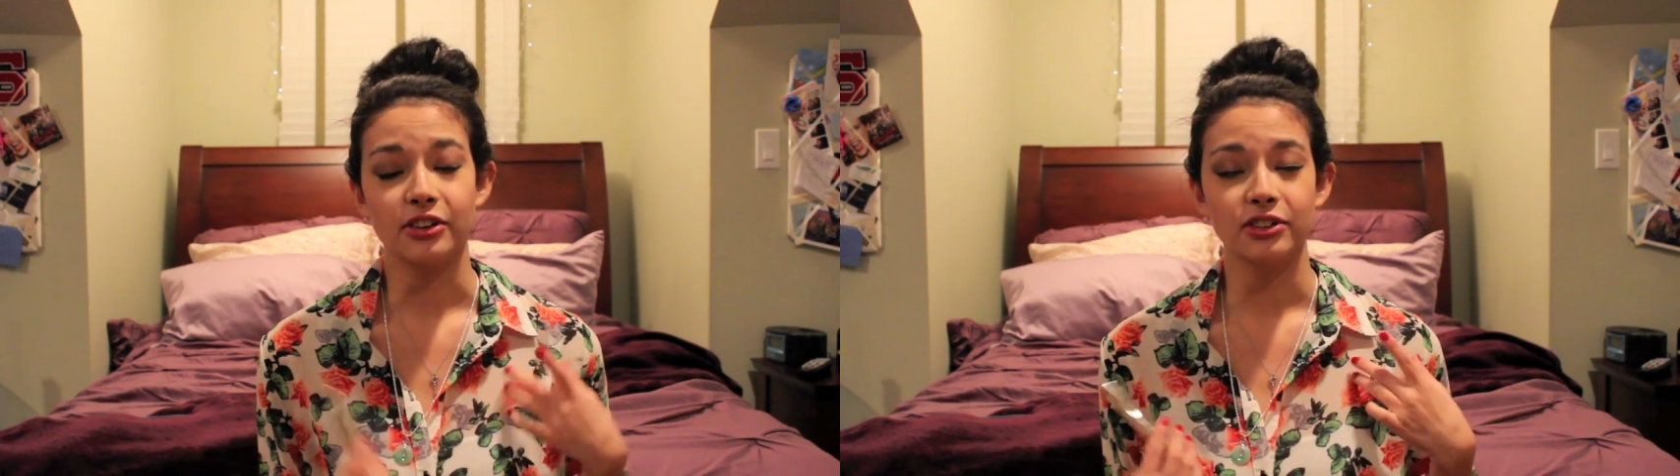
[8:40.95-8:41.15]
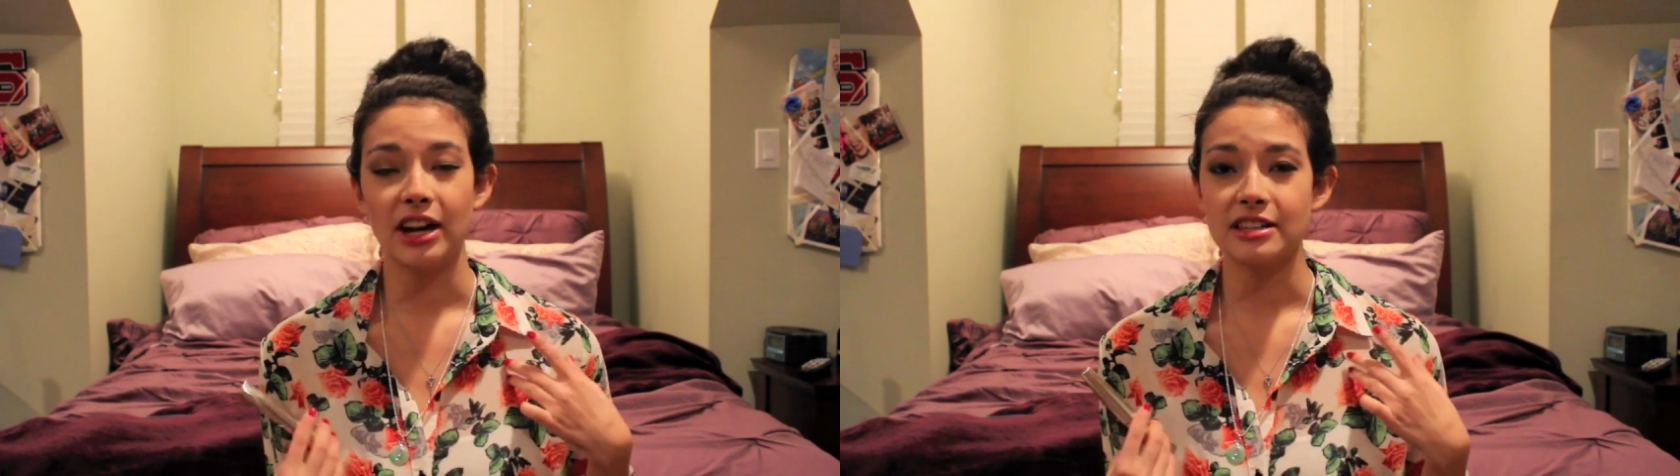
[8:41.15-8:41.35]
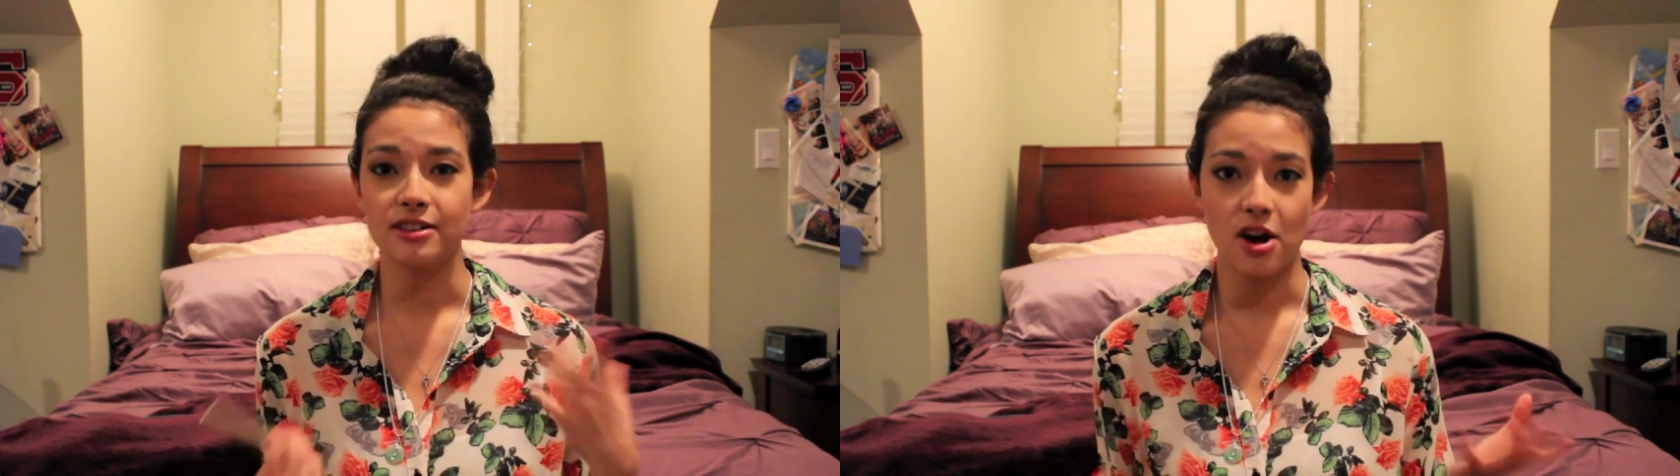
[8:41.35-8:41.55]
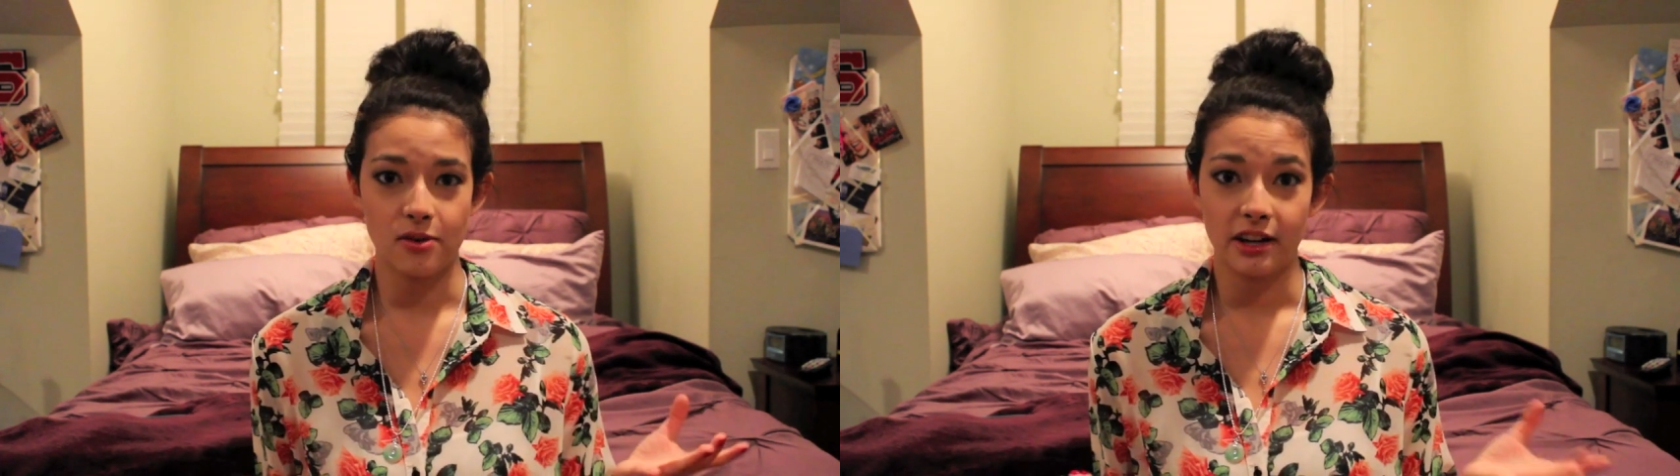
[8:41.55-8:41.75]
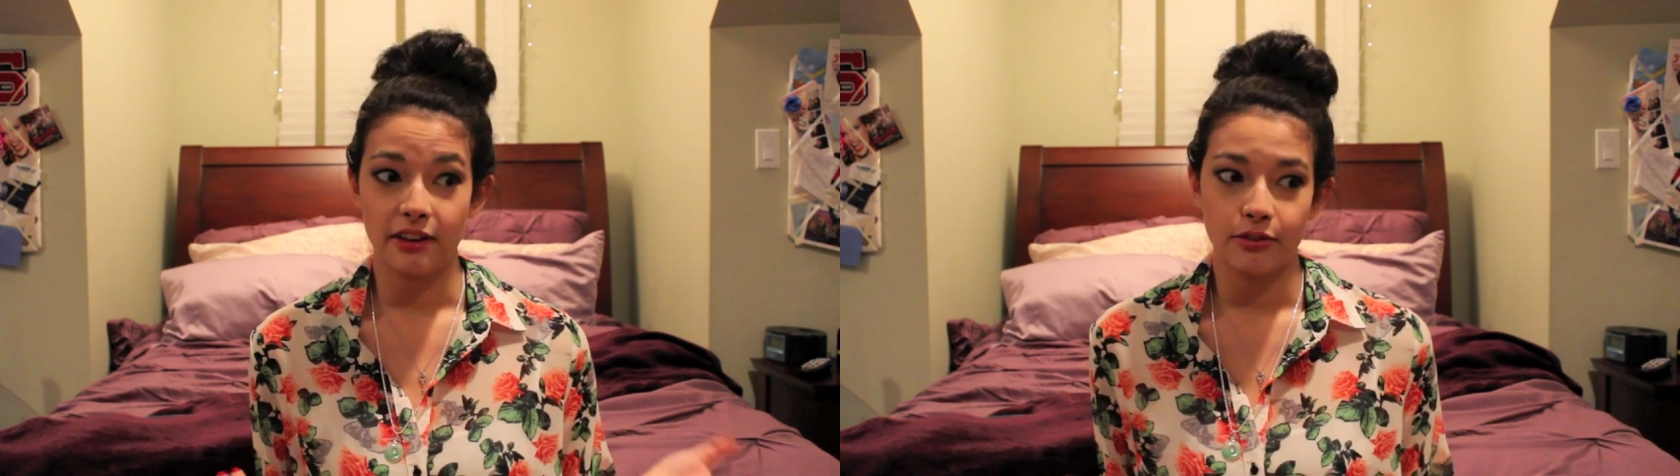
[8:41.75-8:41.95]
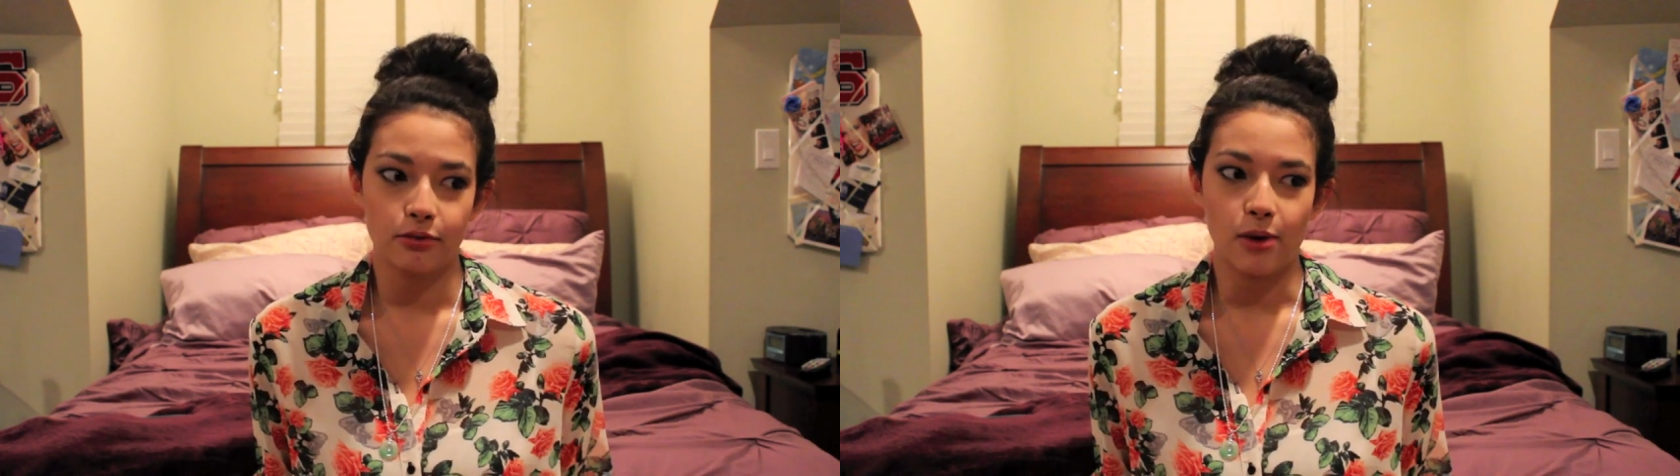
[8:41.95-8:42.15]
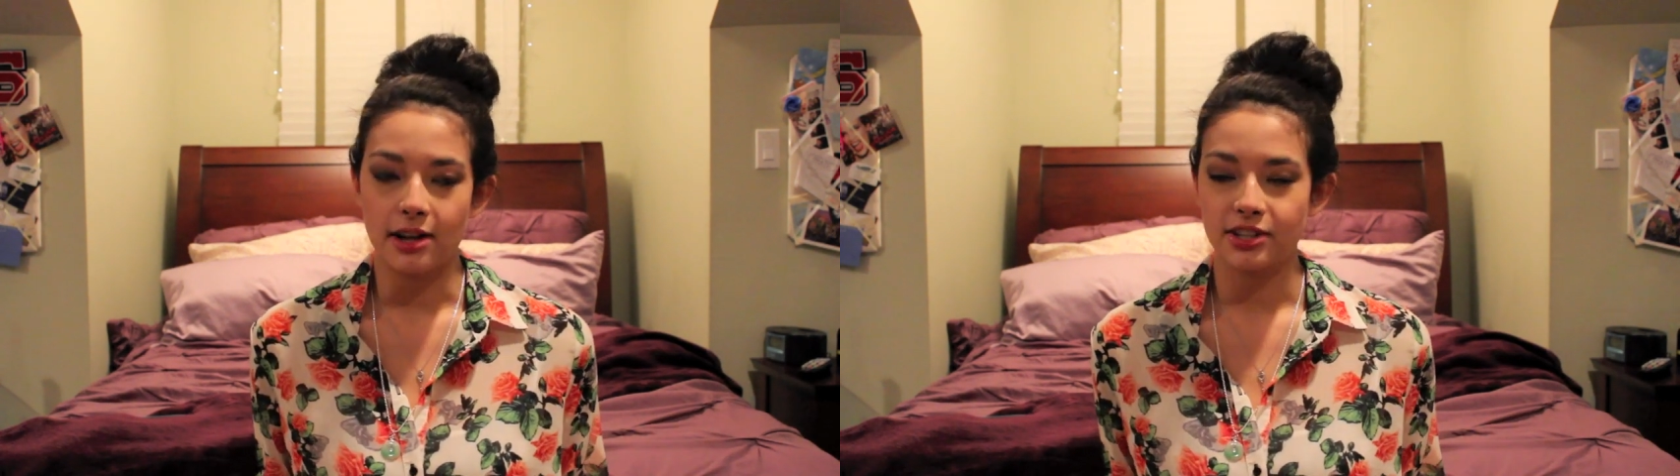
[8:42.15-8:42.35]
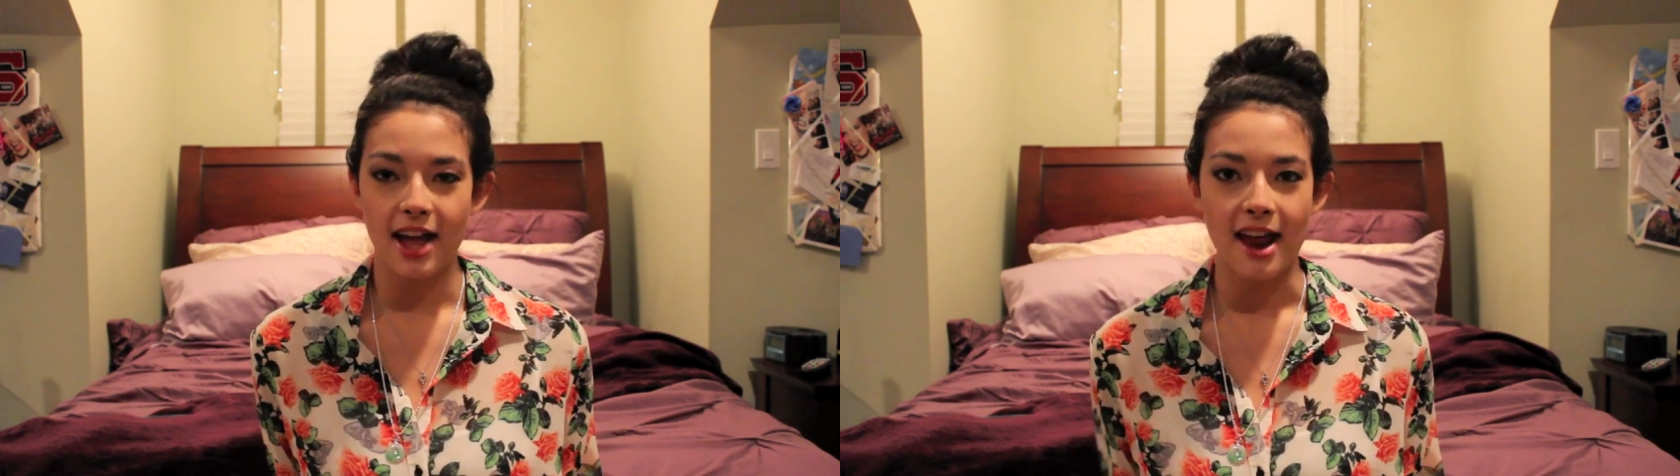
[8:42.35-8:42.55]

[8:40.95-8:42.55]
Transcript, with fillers: and you guys know if you've watched